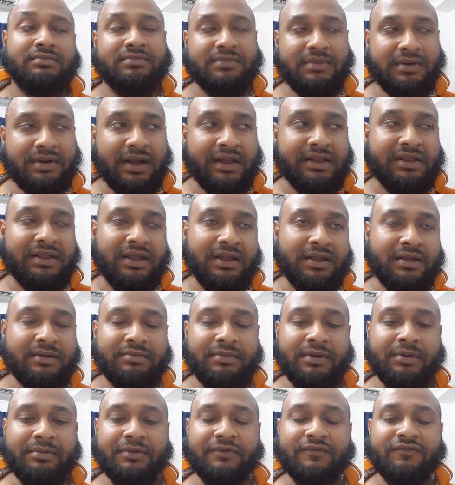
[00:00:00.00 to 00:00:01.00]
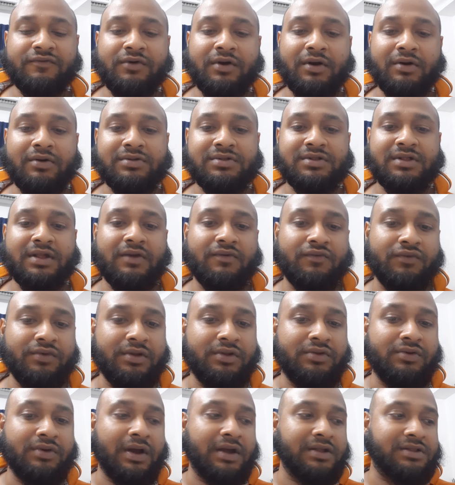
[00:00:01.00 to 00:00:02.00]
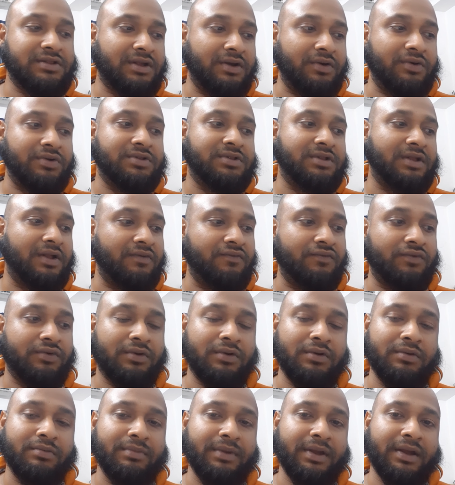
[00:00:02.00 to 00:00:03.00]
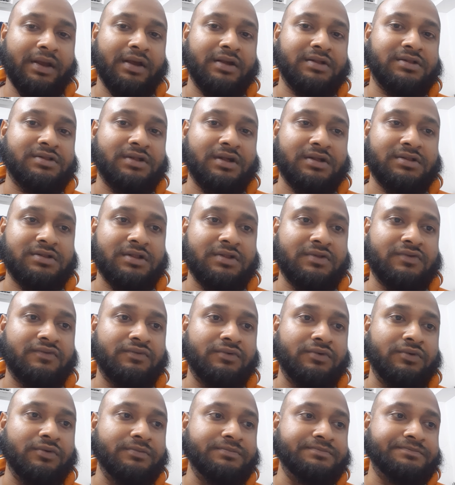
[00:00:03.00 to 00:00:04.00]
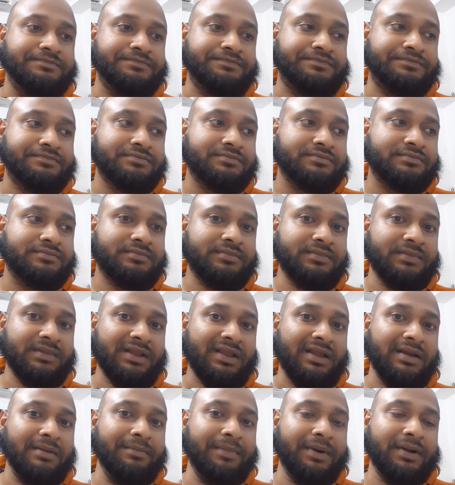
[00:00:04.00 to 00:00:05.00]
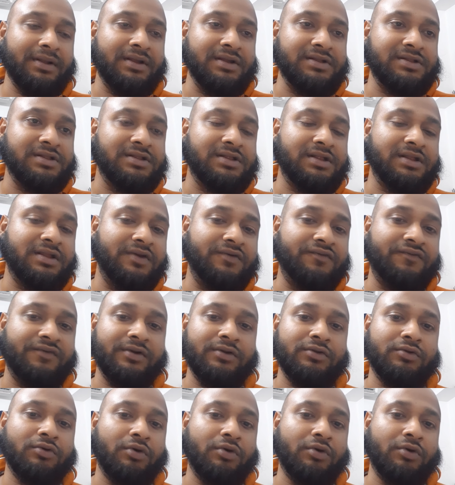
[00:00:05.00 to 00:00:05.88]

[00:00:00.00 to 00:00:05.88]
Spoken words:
I think maybe for ourselves we need to ask ourselves what will make us successful, but this is a different